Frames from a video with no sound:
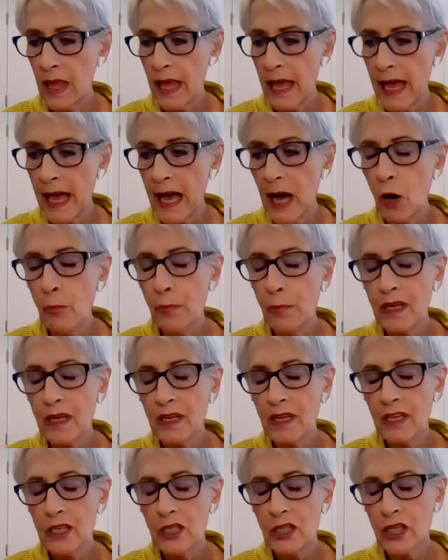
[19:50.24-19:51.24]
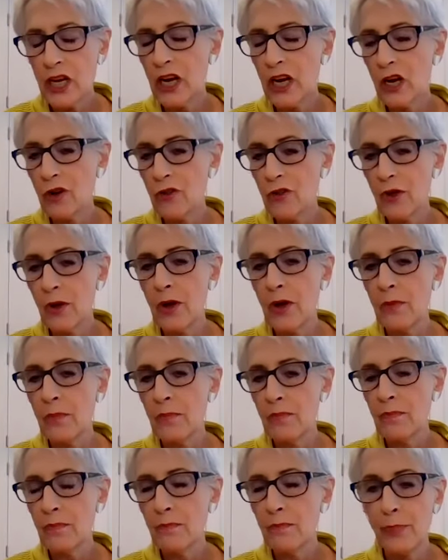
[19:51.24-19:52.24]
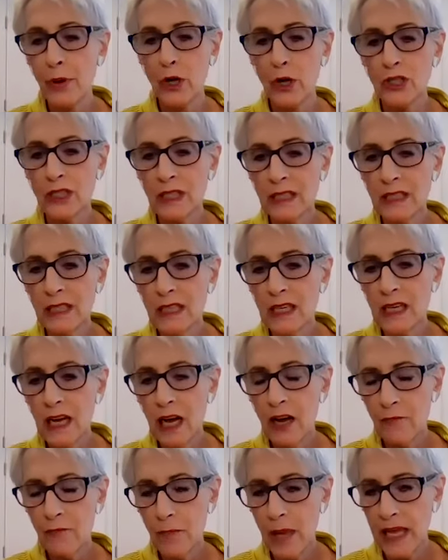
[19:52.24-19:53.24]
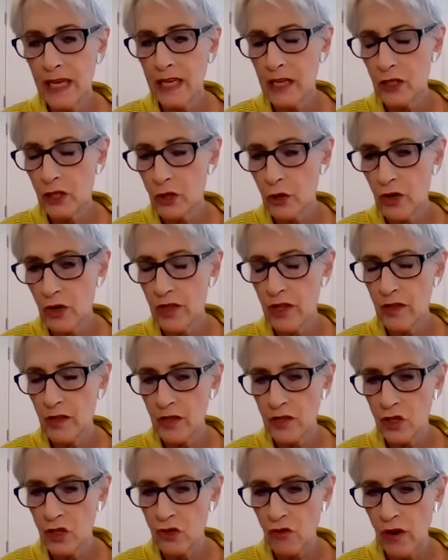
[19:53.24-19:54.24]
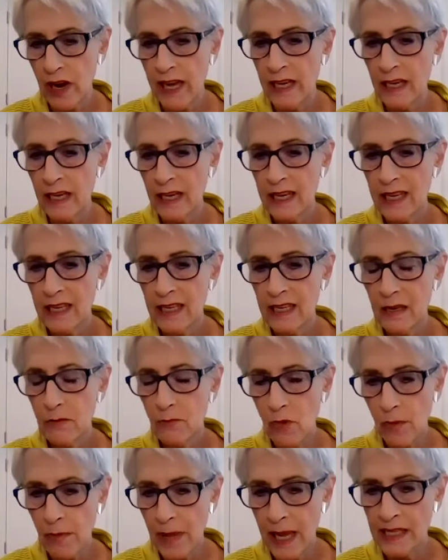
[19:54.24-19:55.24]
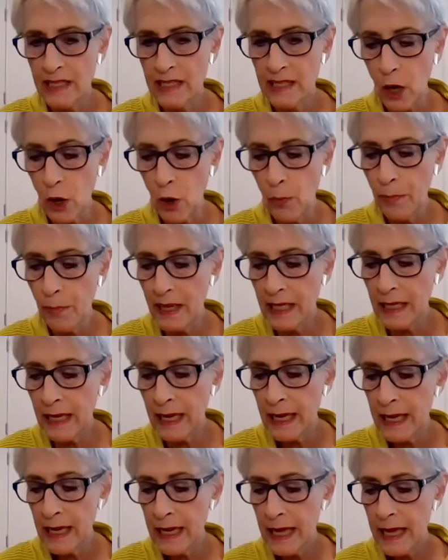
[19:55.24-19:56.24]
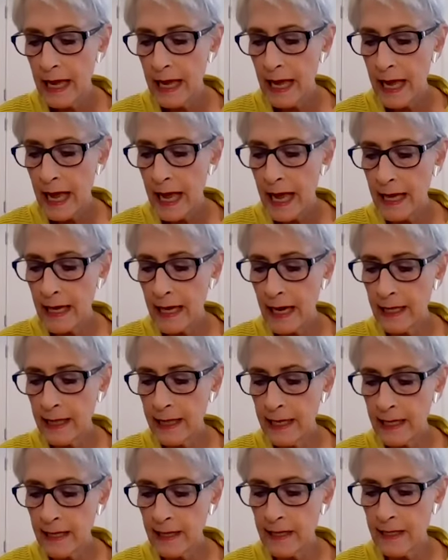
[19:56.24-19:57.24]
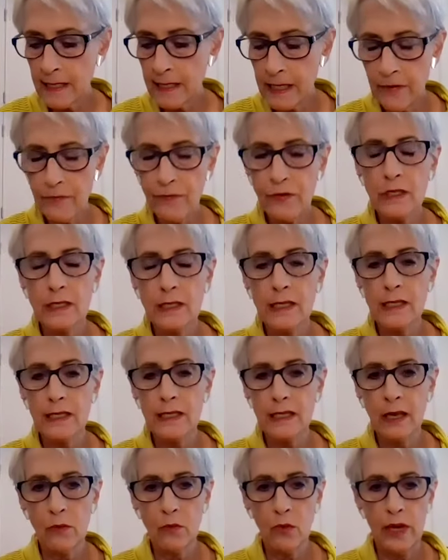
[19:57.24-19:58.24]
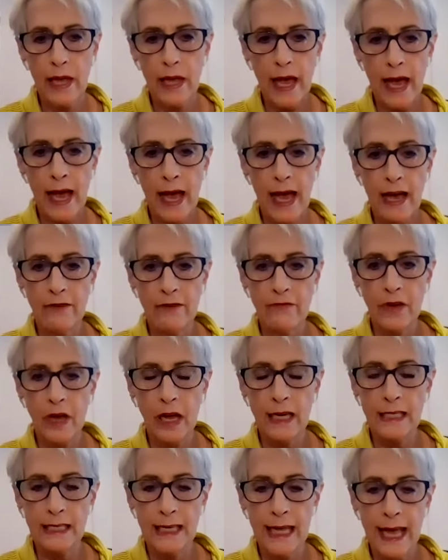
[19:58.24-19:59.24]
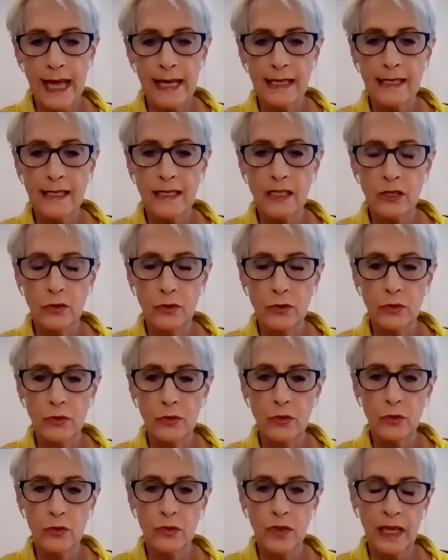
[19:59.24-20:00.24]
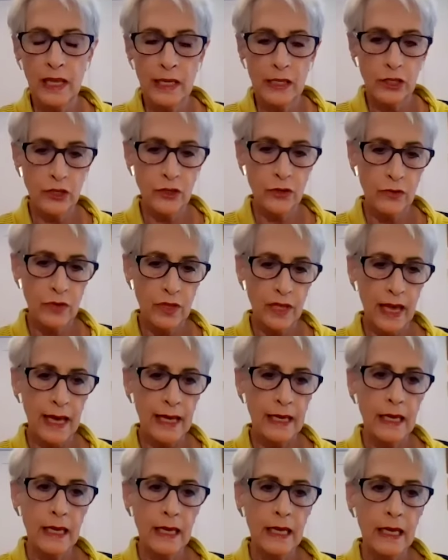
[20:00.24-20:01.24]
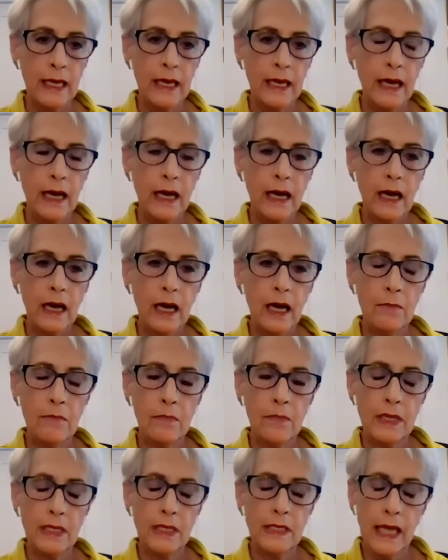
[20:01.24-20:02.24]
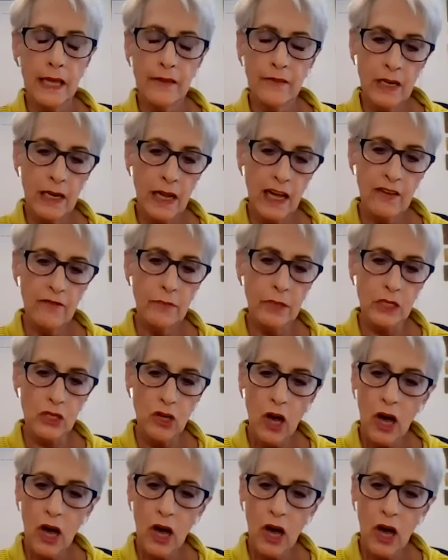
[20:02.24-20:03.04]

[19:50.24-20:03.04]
help share the burden of making sure that the strait remains open. And I think the differences that we have attest to the issue that David and I have been